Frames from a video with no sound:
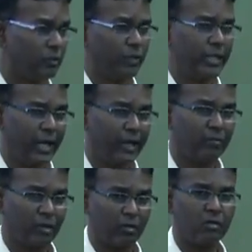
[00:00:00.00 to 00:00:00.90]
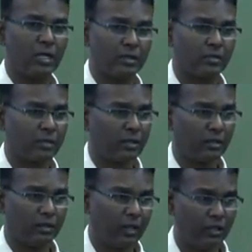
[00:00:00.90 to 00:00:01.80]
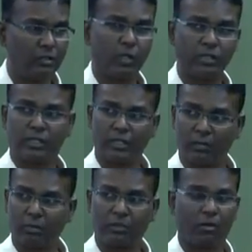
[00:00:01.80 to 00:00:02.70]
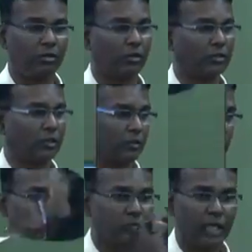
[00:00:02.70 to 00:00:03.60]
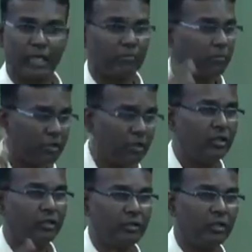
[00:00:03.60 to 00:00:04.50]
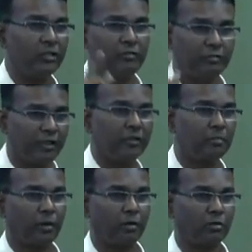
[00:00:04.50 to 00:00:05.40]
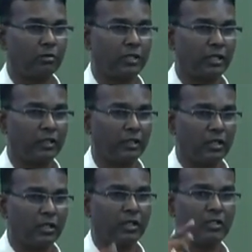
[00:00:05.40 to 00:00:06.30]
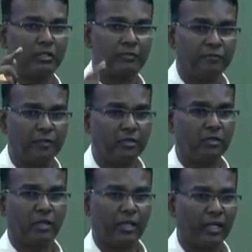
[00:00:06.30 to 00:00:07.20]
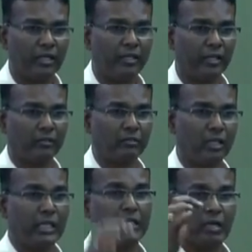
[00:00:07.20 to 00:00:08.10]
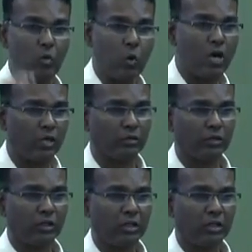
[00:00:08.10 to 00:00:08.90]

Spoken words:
we have around us, there is one gentleman called Dr. Ravi, and I'm really very proud to say that he is the first Indian in the world